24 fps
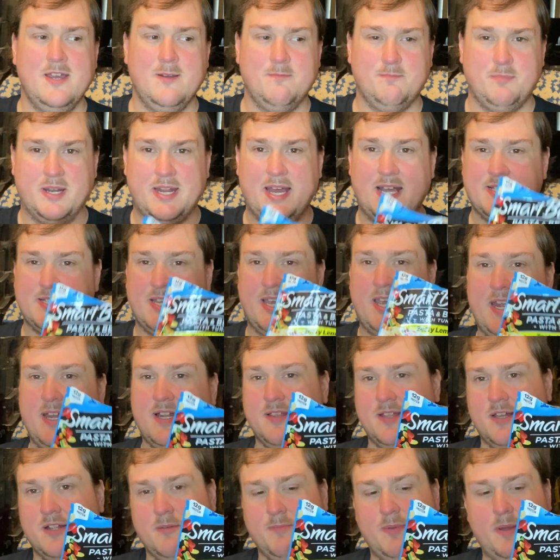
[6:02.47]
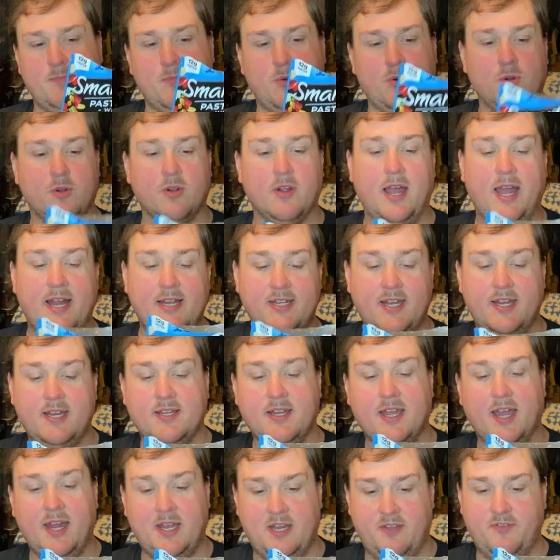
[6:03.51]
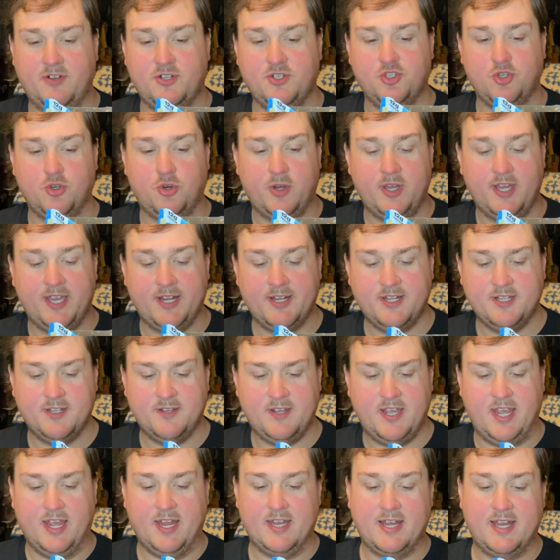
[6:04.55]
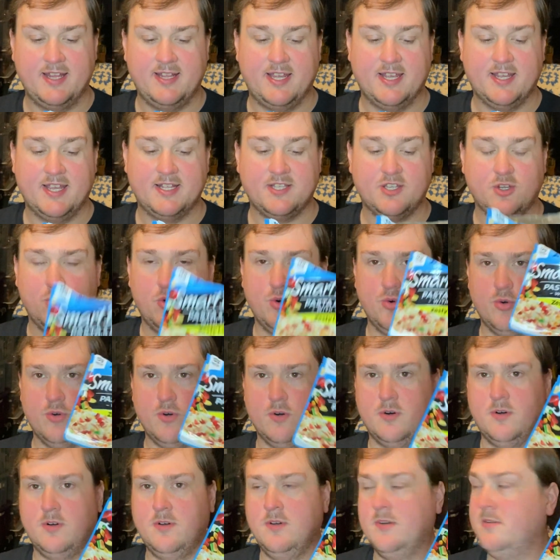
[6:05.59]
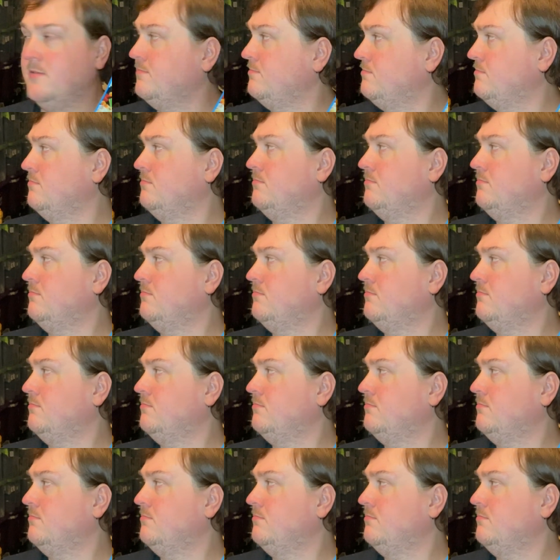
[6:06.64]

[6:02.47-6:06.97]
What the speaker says: But as I a little bit more, I did kind of enjoy it. And I think it's cool.